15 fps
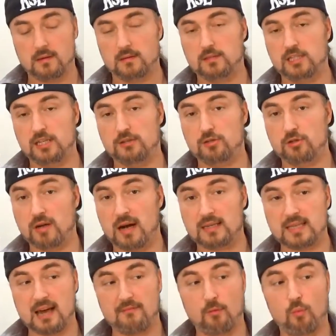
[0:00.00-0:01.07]
Cheers, you guys.
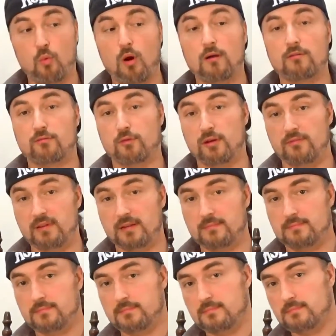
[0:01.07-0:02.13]
Have a wonderful evening.
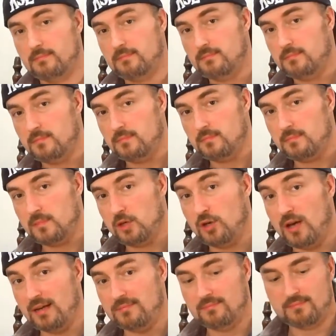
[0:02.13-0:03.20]
Good
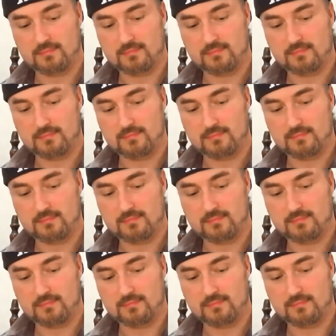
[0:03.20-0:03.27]
night.